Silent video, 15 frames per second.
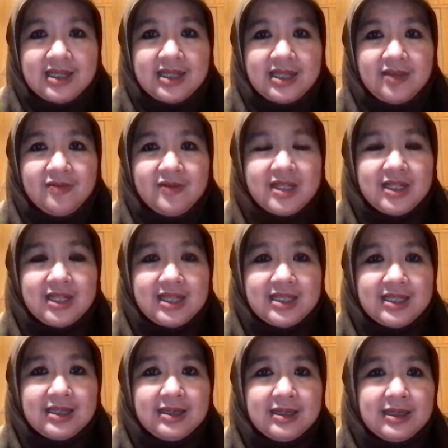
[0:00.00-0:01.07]
and even
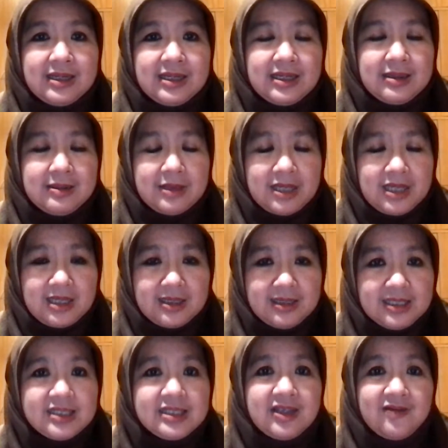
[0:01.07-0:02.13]

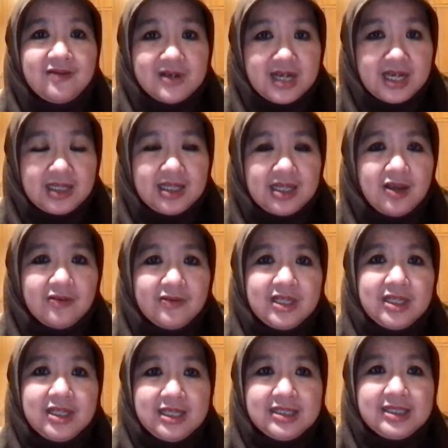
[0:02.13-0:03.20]
the severity of
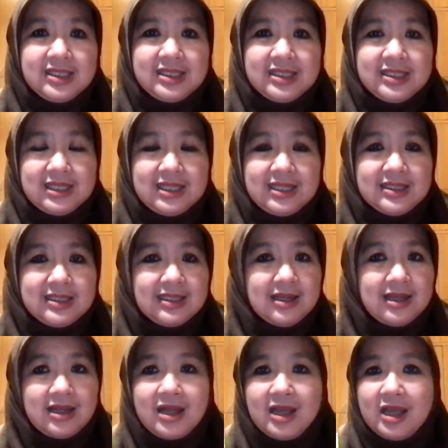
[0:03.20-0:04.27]
the disease is
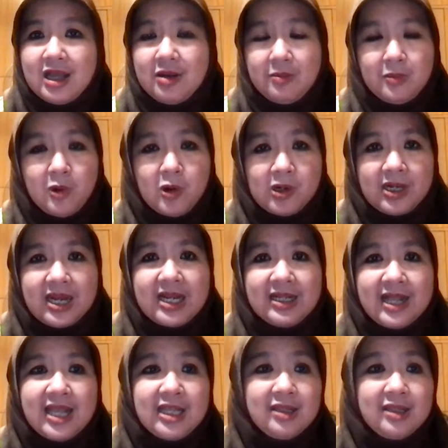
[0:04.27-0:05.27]
more than